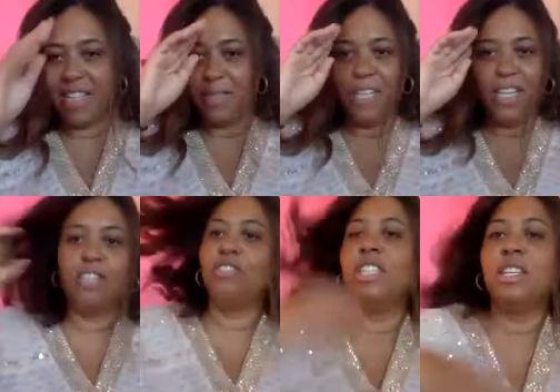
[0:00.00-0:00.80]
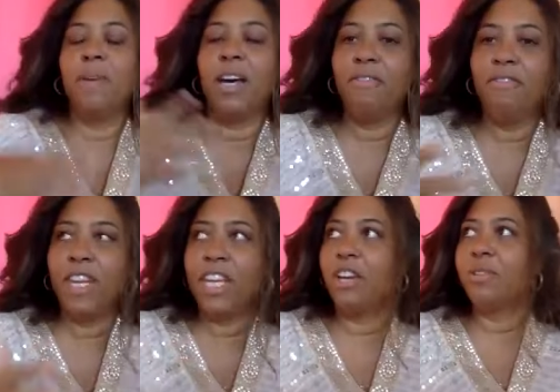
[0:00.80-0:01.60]
that's been interesting about
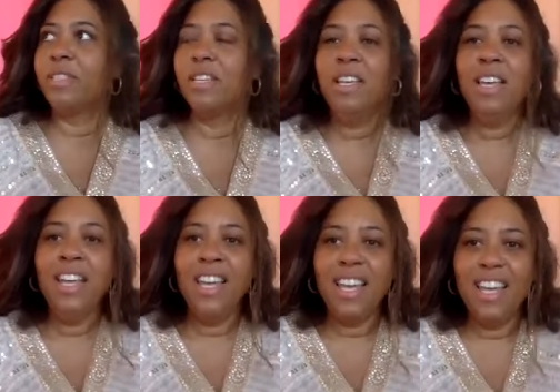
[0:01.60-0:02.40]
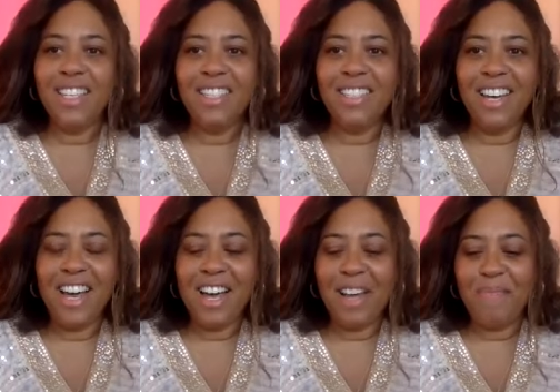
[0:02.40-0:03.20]
videos is,
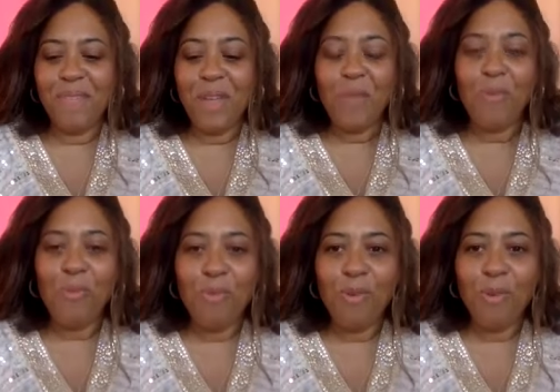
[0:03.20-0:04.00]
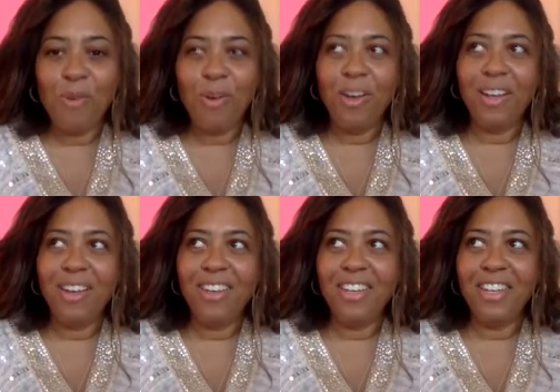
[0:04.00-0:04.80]
um,
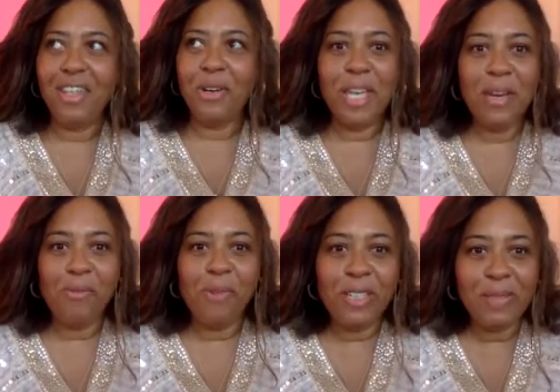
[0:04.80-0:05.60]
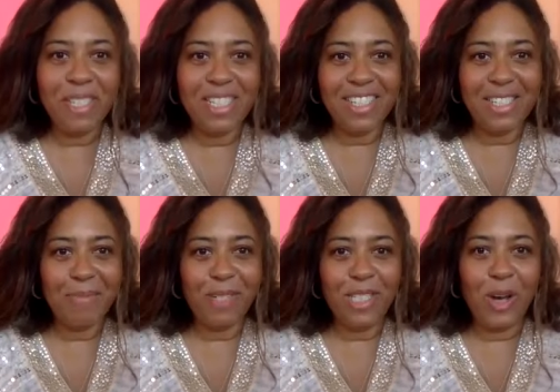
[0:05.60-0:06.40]
you know, we get welcomed into
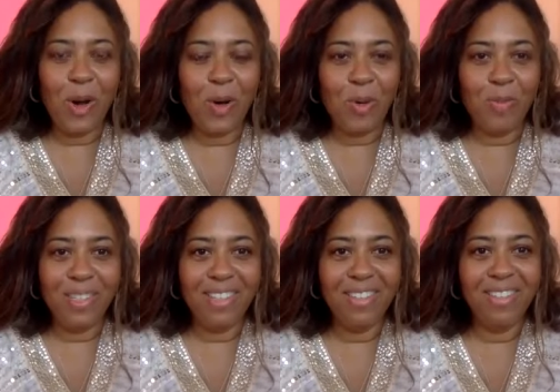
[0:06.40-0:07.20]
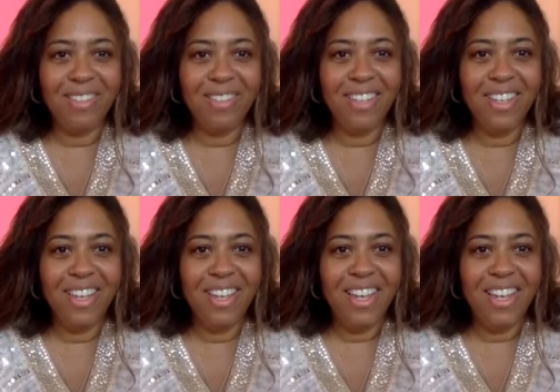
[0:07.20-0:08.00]
someone's home,
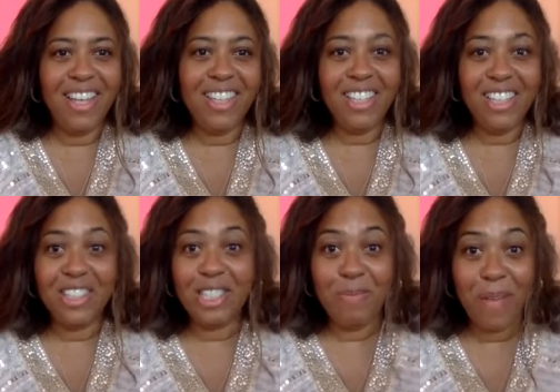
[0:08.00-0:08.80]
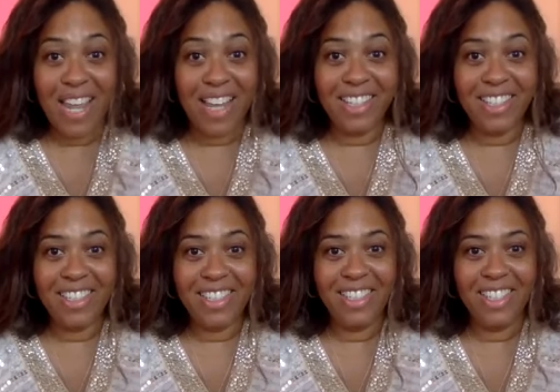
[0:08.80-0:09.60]
into their space.
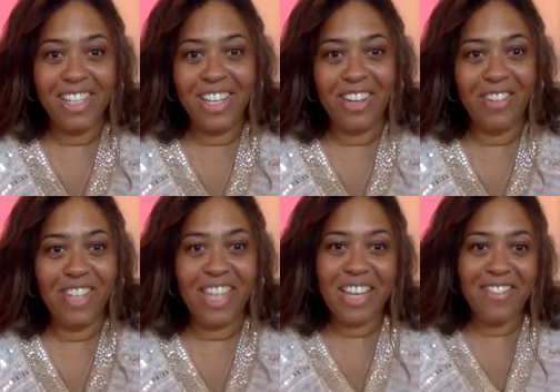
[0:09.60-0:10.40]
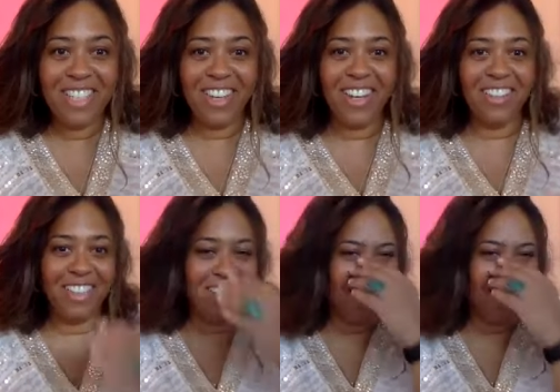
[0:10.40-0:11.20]
You know, when they come into uh,
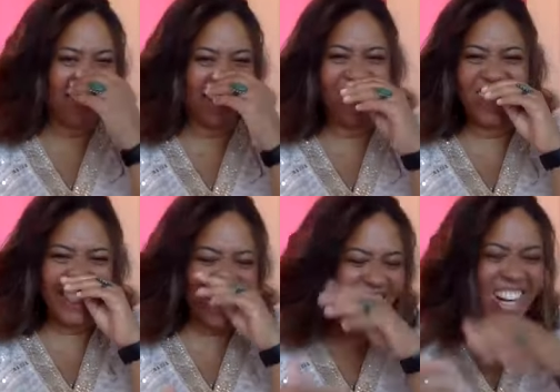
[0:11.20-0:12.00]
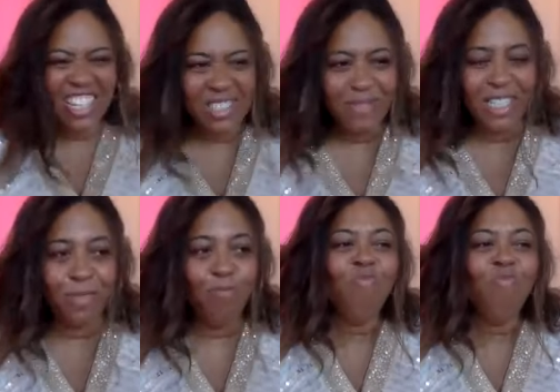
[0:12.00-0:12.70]
the doctor's office, into our space,